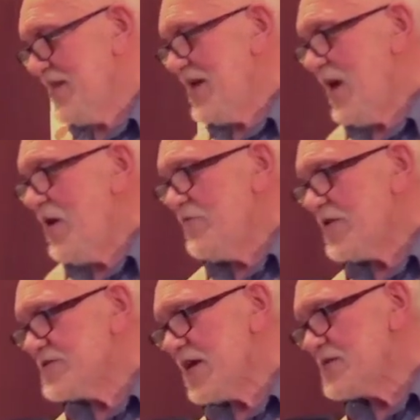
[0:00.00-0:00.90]
However,
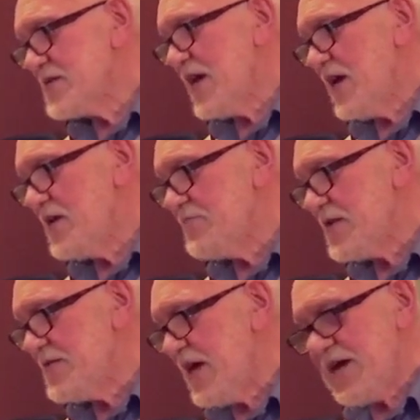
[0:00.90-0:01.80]
as I say, I lived
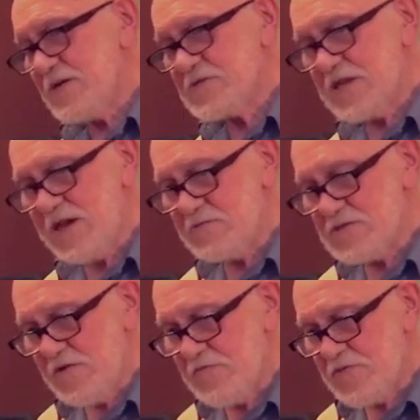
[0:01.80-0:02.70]
in that house till I was
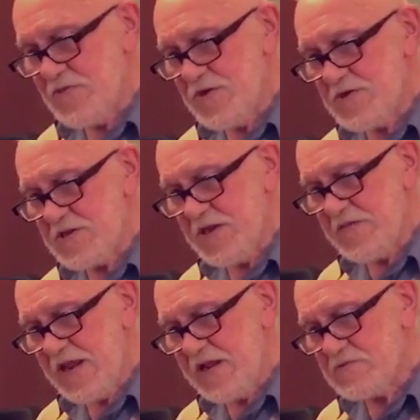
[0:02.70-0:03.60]
over 30, and
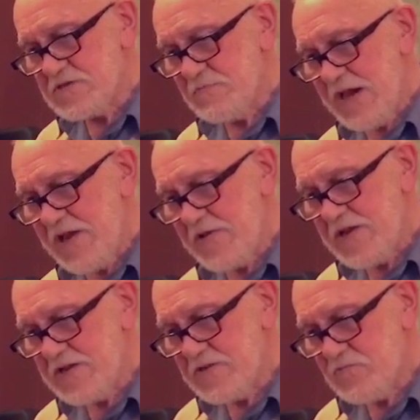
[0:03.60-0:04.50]
then I was
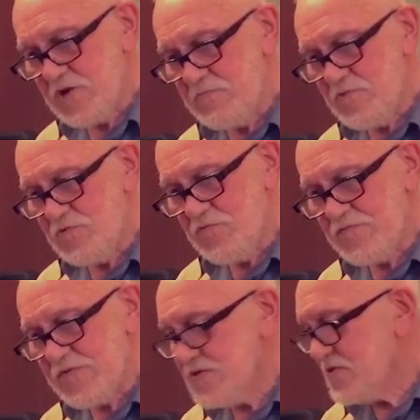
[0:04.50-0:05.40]
married and we
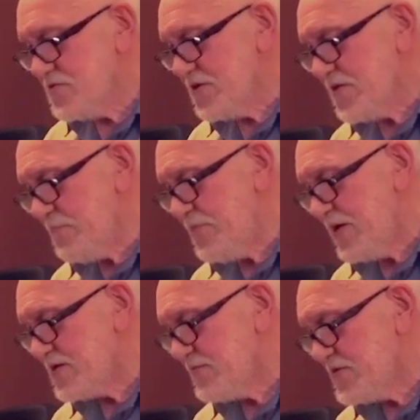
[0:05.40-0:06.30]
moved to another
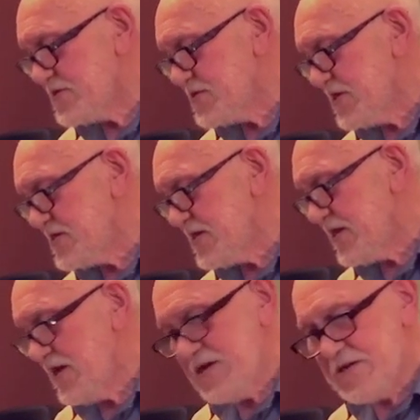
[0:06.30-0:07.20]
part of the
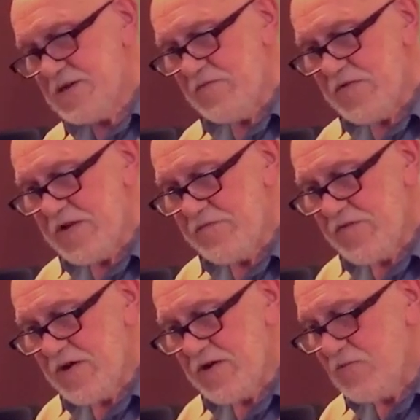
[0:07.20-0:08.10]
city, not very
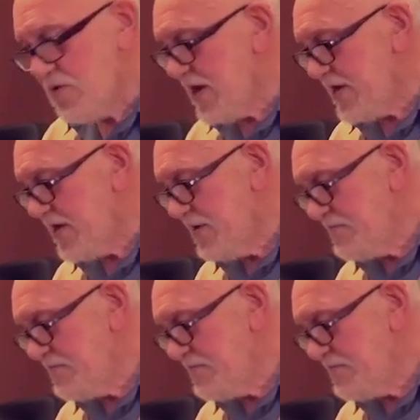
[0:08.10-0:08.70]
far away.